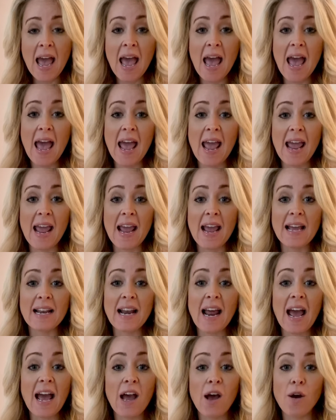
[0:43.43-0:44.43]

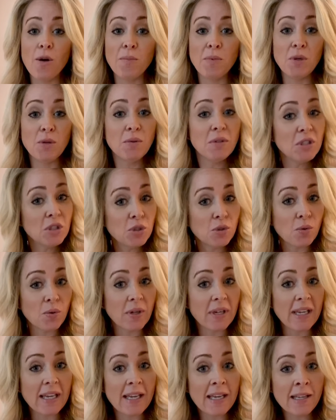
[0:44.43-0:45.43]
and I hope you
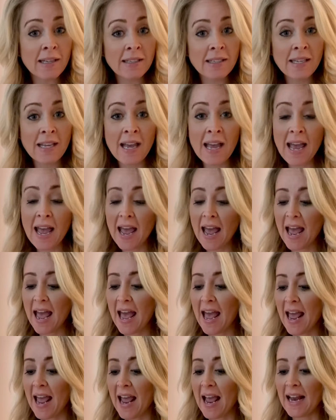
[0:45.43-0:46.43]
enjoy it.
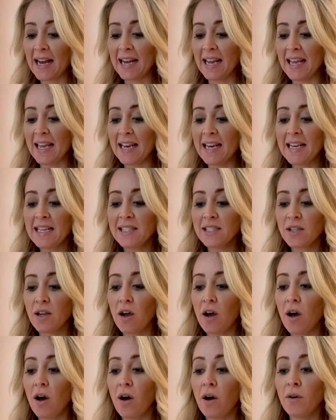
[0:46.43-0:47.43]
And it is
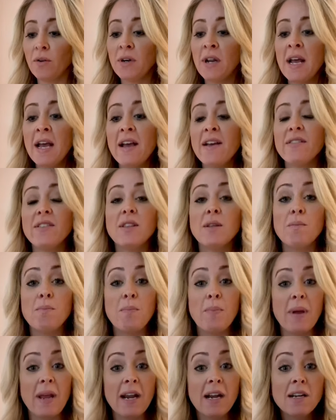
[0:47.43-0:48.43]
called The
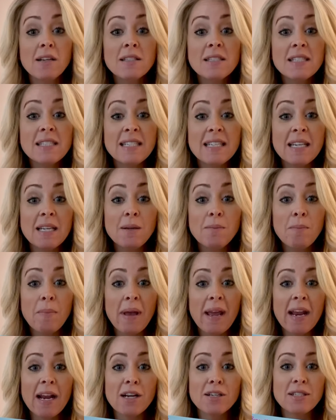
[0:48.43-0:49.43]
Berenstain
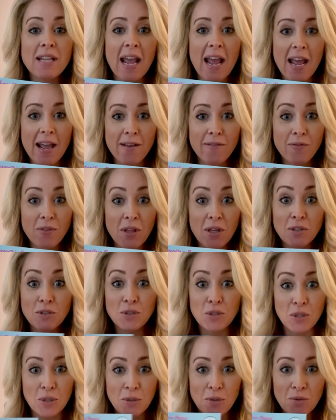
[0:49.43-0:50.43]
Bears and the
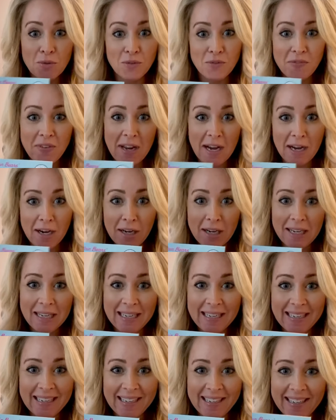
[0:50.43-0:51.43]
Tooth
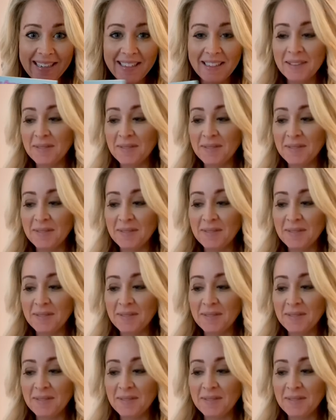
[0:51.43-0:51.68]
Fairy.